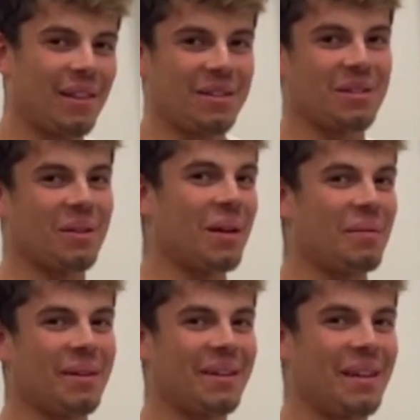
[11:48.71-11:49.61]
you're still looking
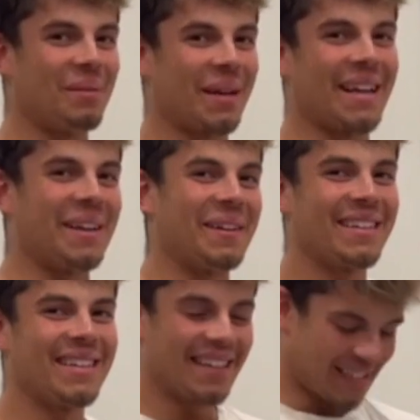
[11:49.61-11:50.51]
at you keep looking down.
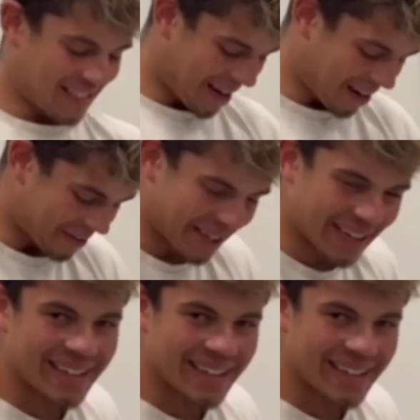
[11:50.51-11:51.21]
Isn't that covering it?